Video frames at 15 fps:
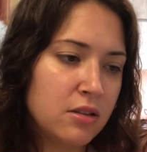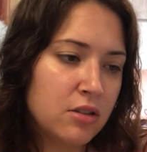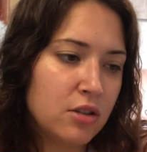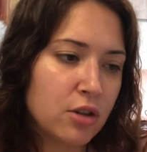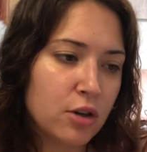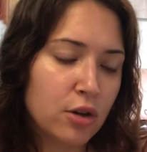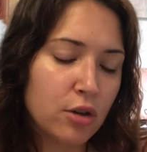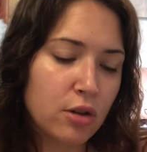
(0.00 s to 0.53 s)

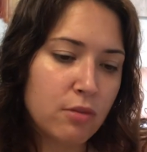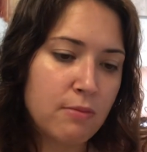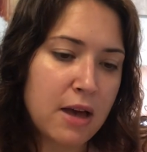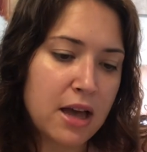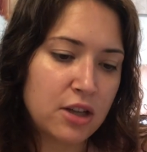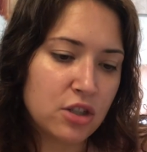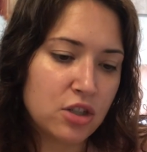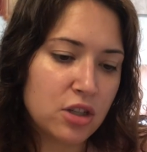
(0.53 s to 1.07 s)
to earth
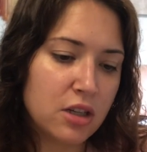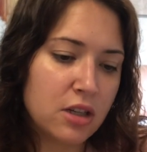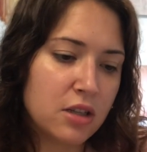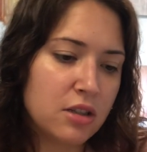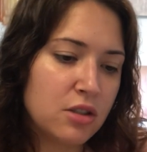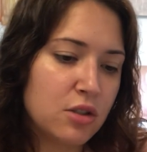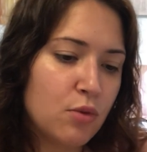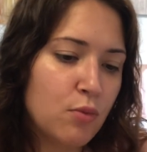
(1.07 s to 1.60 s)
magic.
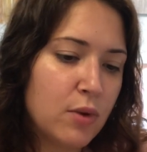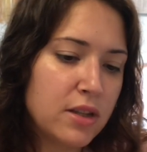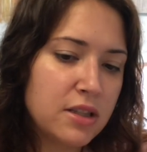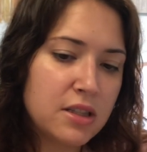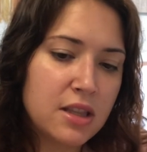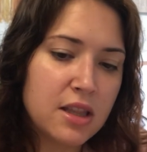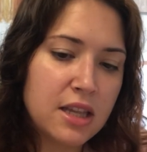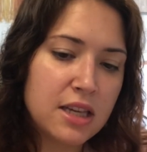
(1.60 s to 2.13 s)
So once
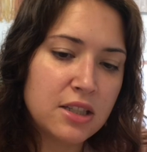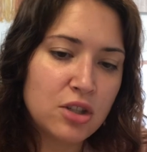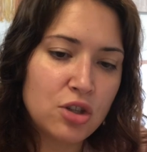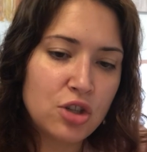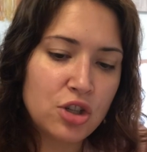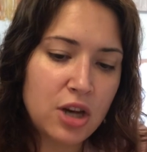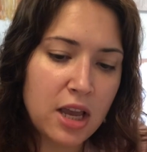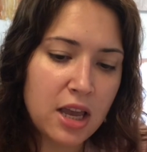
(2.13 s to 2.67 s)
this
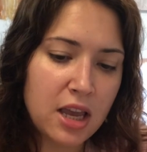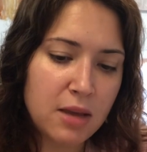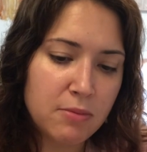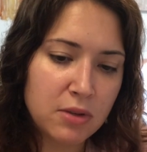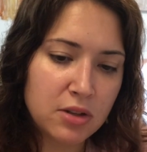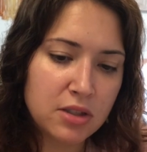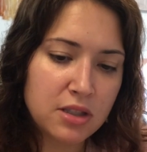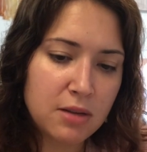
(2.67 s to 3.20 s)
shame,
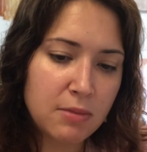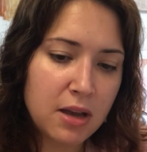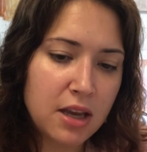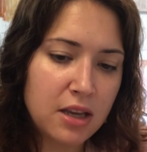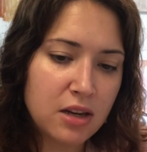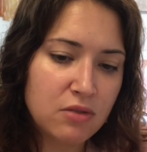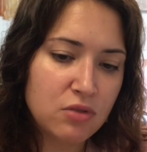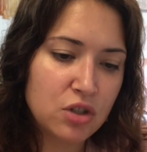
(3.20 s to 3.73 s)
there's some
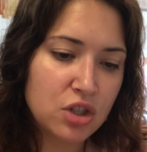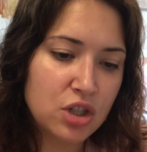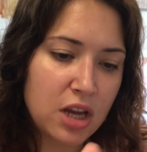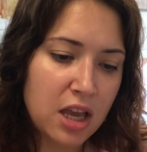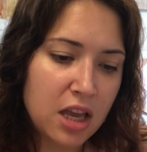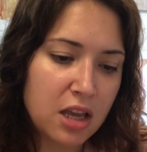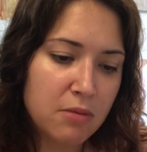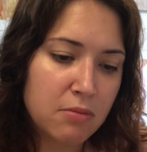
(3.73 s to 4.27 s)
kind of
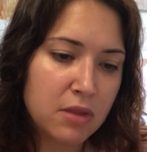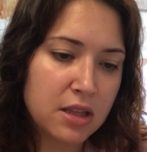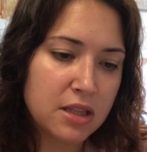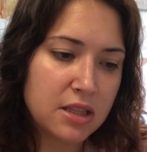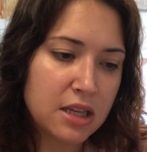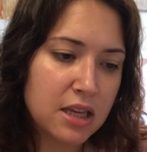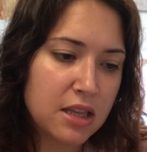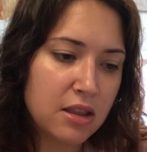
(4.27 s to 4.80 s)
shame
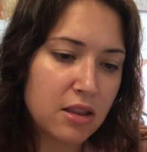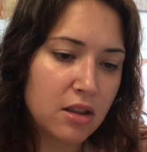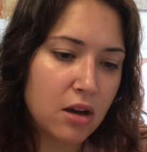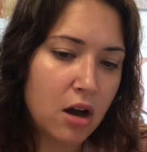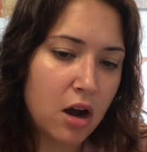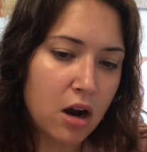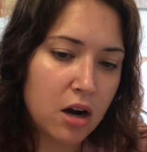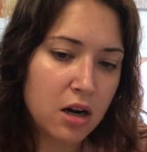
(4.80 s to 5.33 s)
that's in the
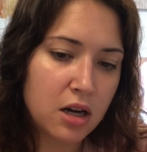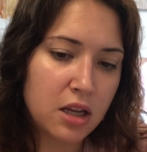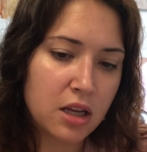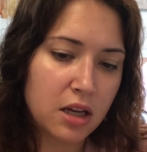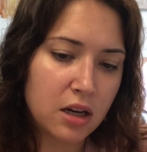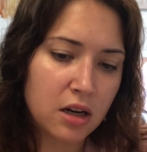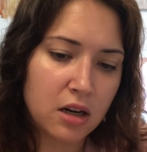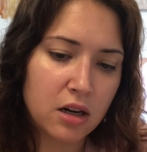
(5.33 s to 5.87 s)
heart
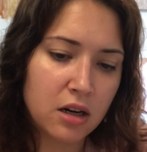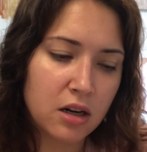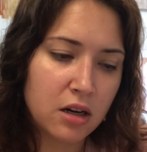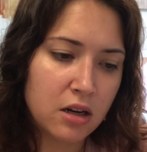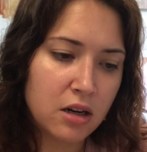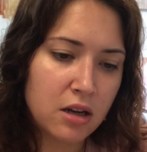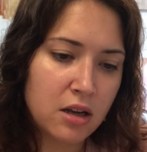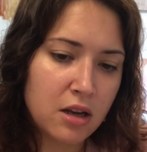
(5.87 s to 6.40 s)
here.
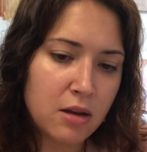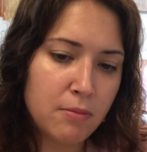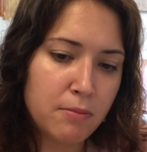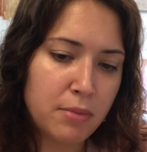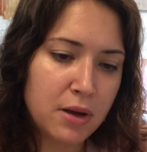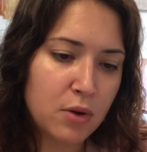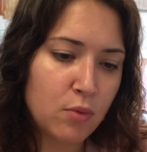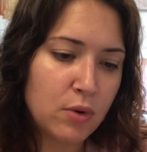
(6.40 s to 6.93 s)

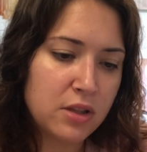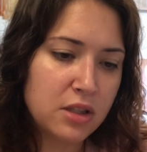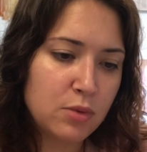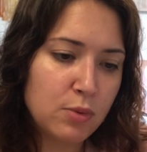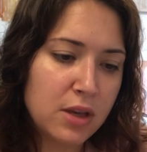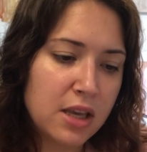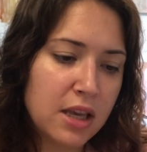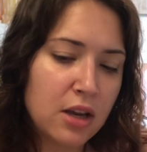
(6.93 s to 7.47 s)
But once
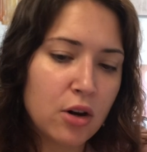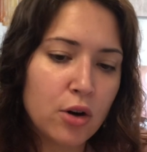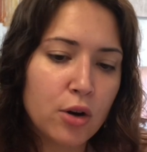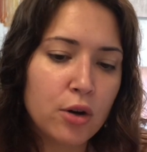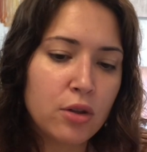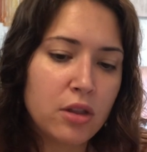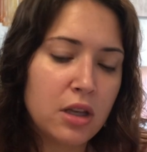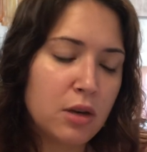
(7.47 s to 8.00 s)
we get
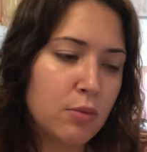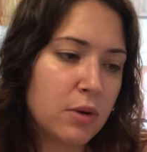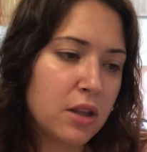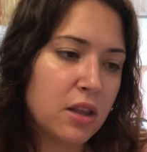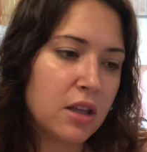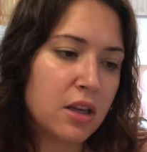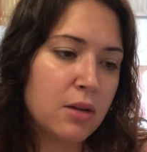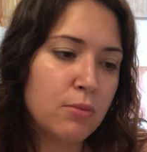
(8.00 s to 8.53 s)
earthy with
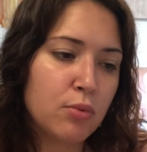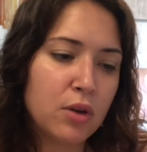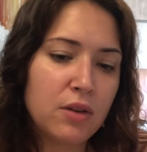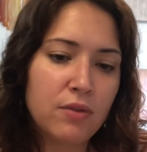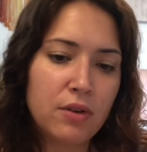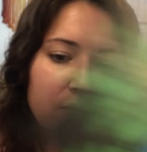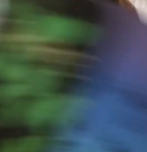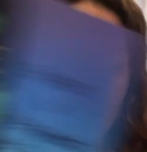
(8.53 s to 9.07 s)
it, brief
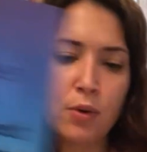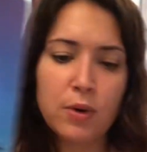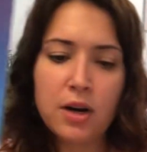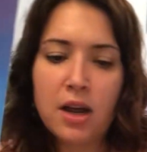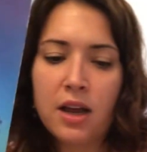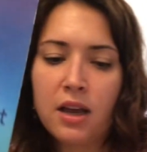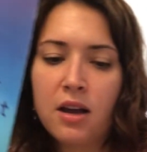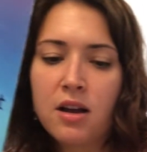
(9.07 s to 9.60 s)
and frequent
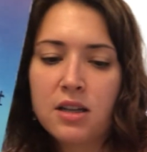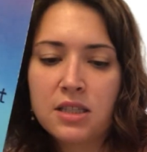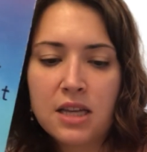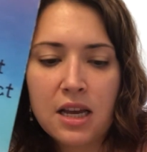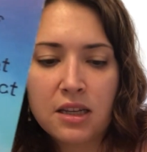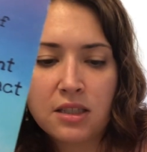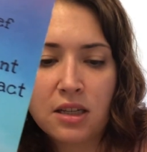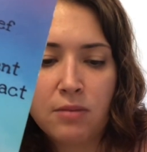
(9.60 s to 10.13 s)
eye
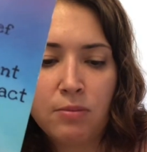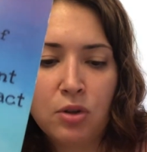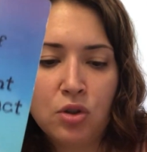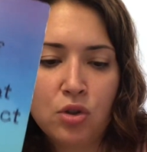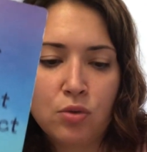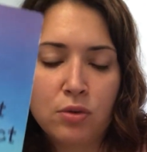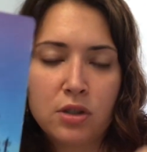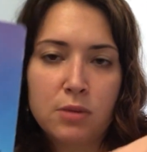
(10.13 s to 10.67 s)
contact and
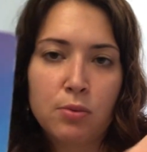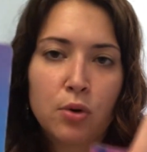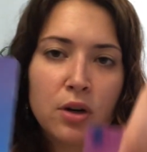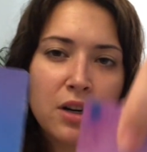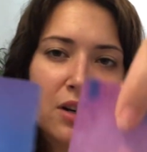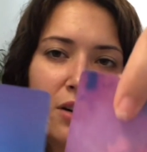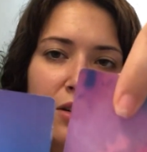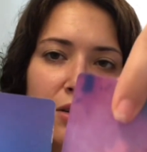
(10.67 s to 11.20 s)
mutual support
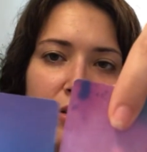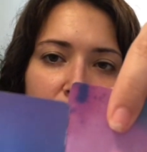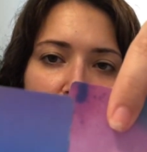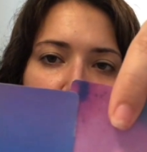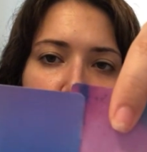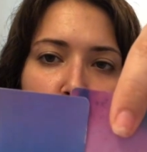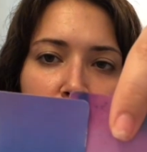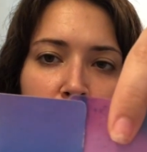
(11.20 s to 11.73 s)
and,
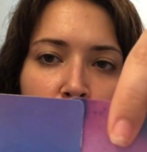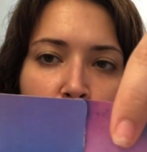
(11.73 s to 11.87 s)
support and